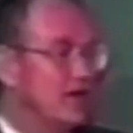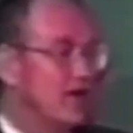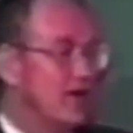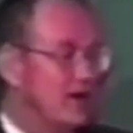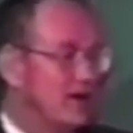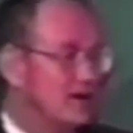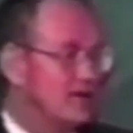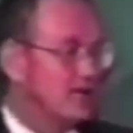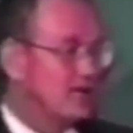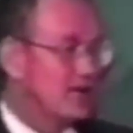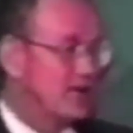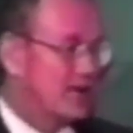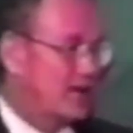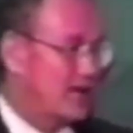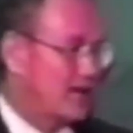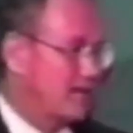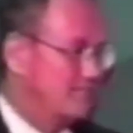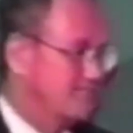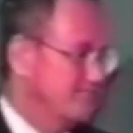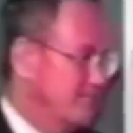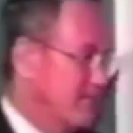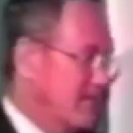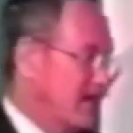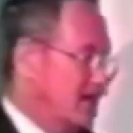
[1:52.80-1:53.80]
called
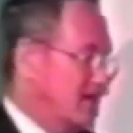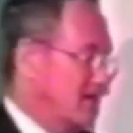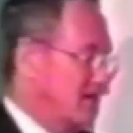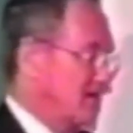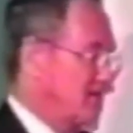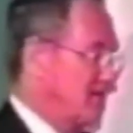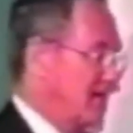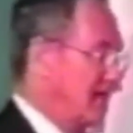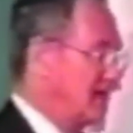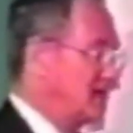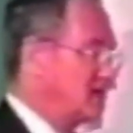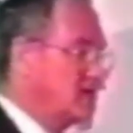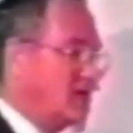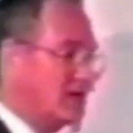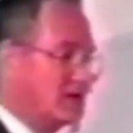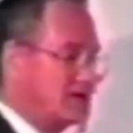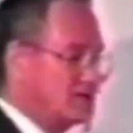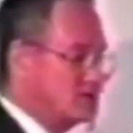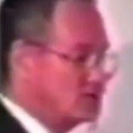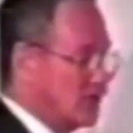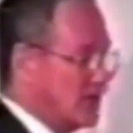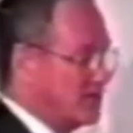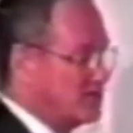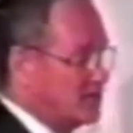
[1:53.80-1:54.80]
A Man
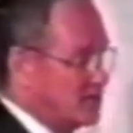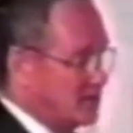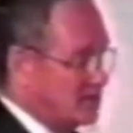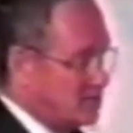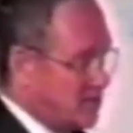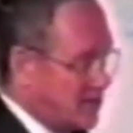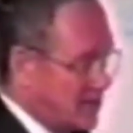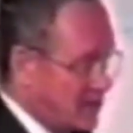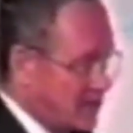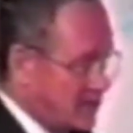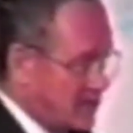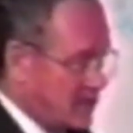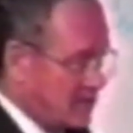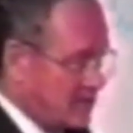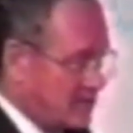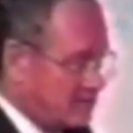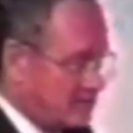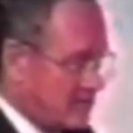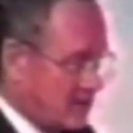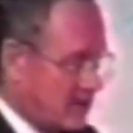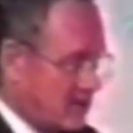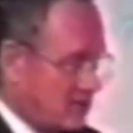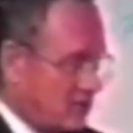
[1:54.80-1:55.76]
Called Intrepid by